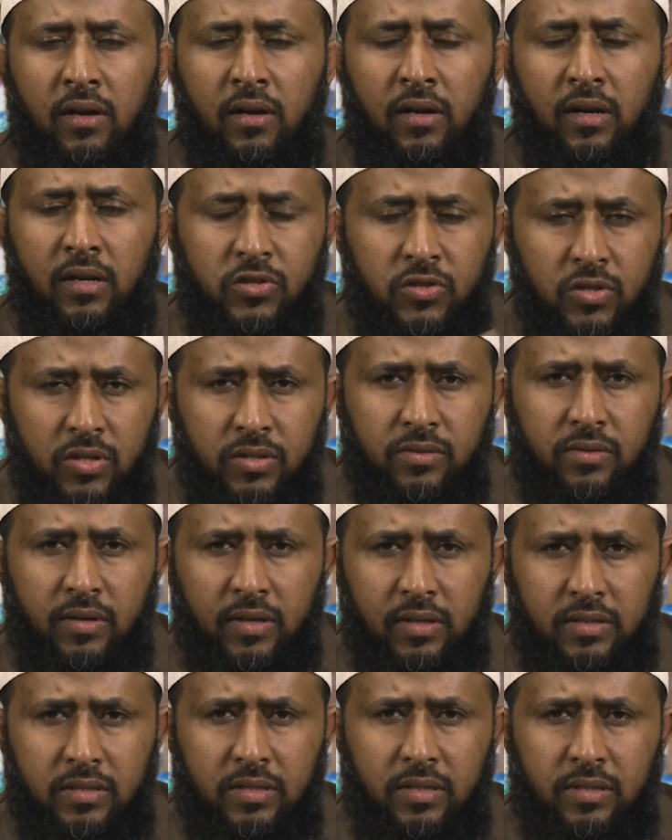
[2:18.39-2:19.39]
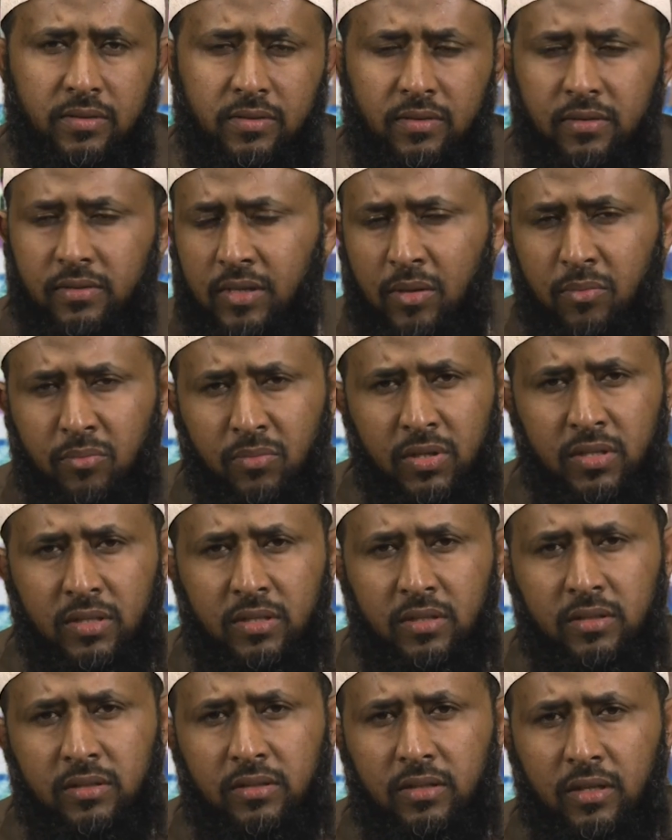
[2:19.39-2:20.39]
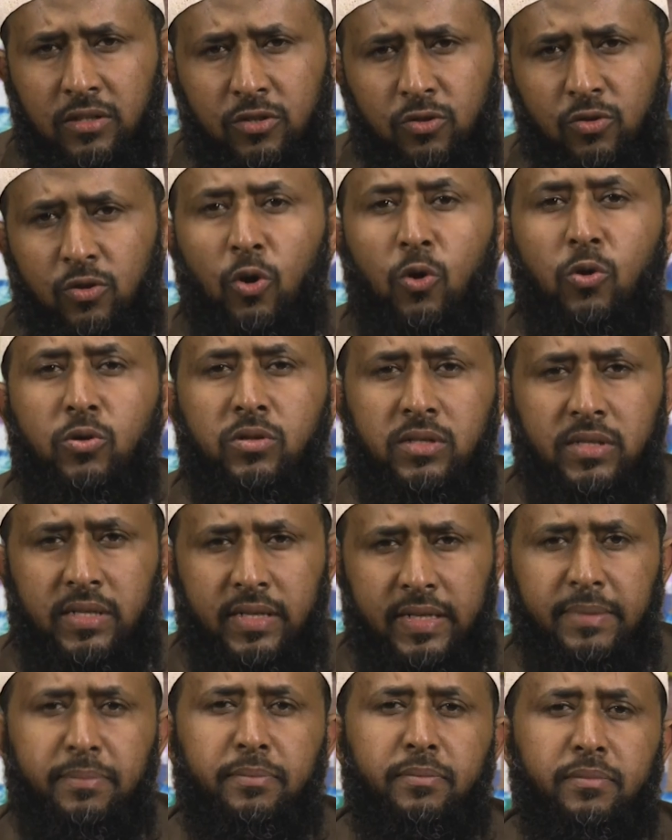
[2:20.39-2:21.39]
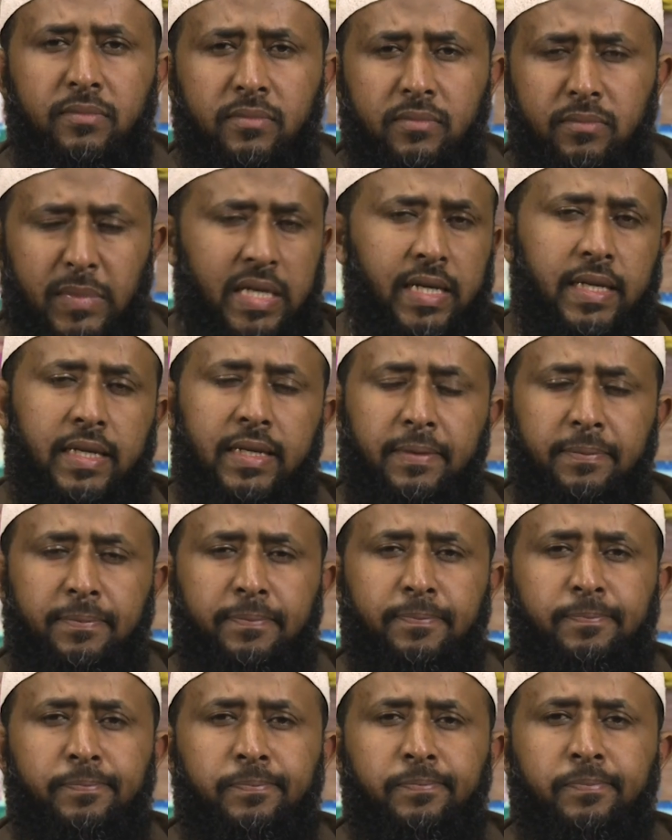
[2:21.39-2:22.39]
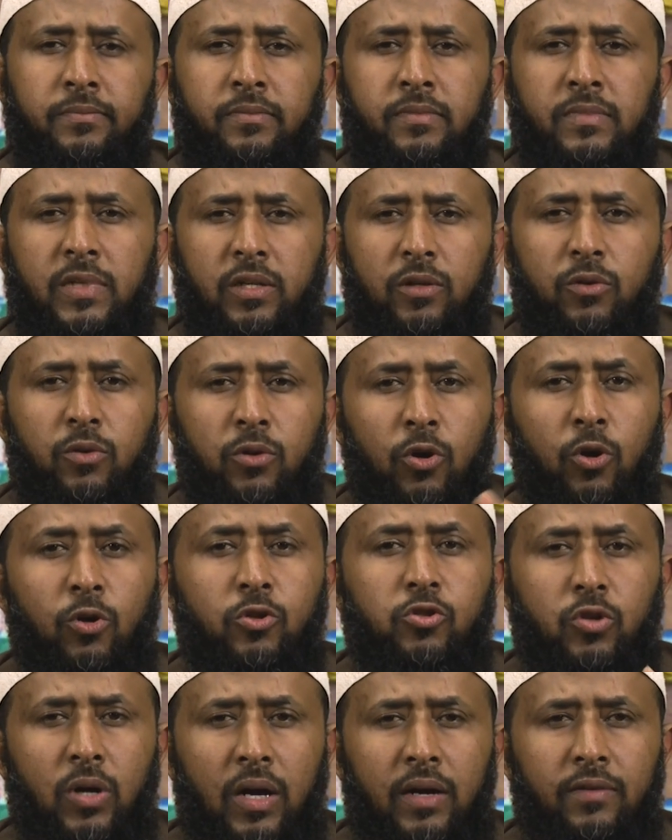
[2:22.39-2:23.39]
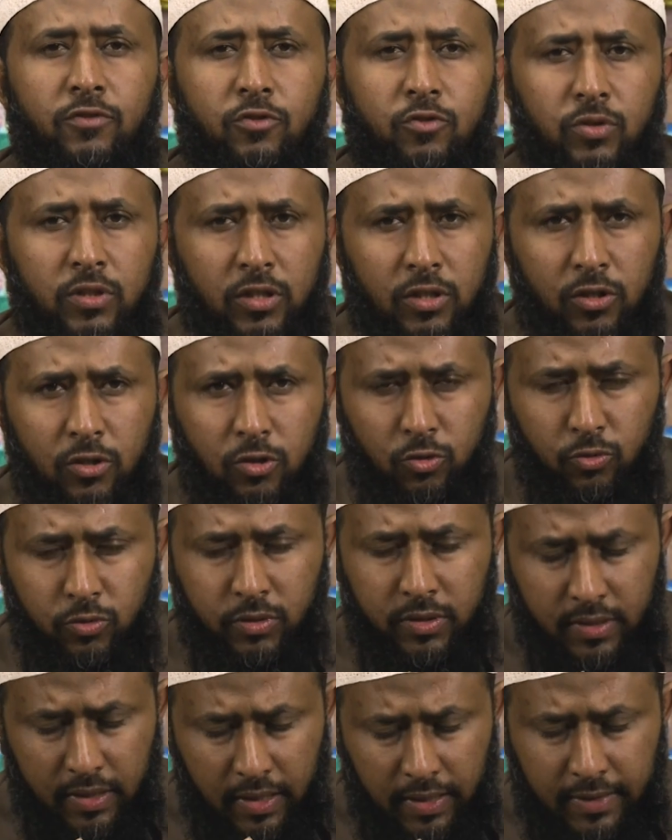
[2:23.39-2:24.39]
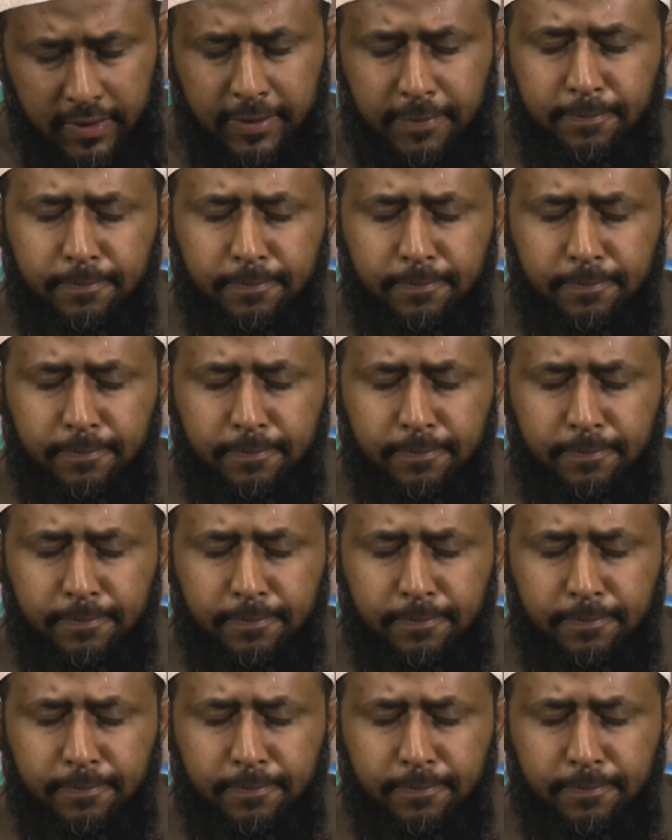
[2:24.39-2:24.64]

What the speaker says: etc., etc. Somebody that you loaned him money. You will also have to include that.